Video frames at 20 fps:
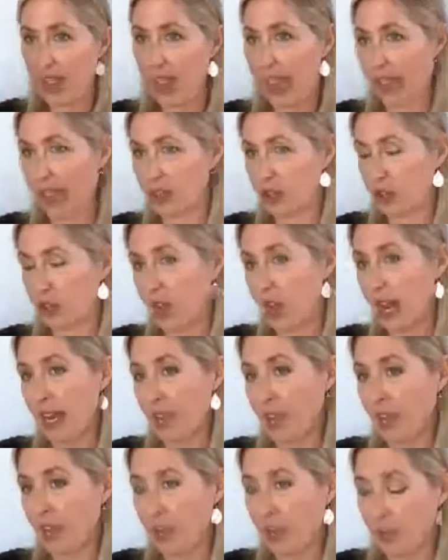I try
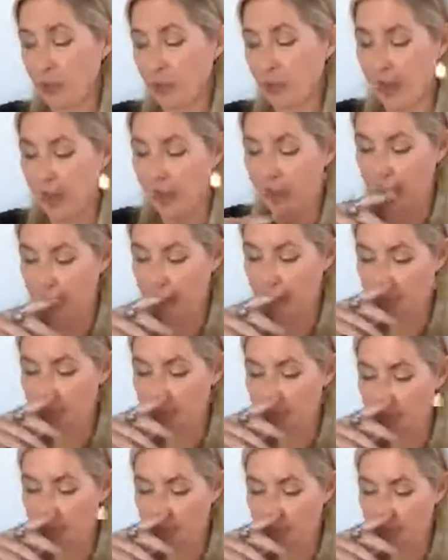to
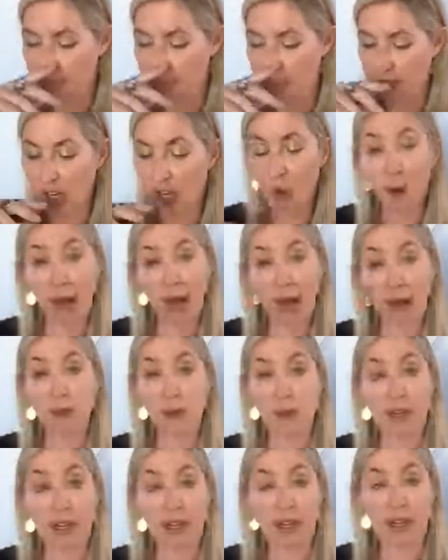ground
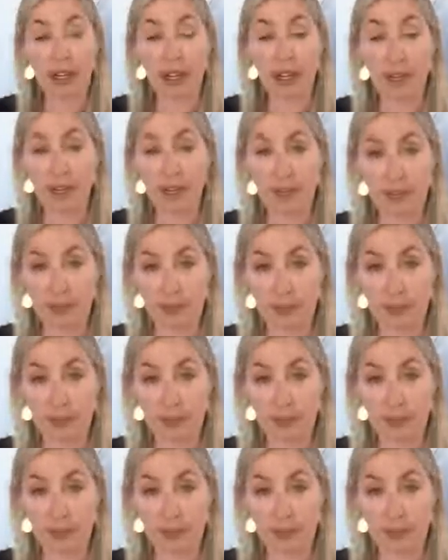myself,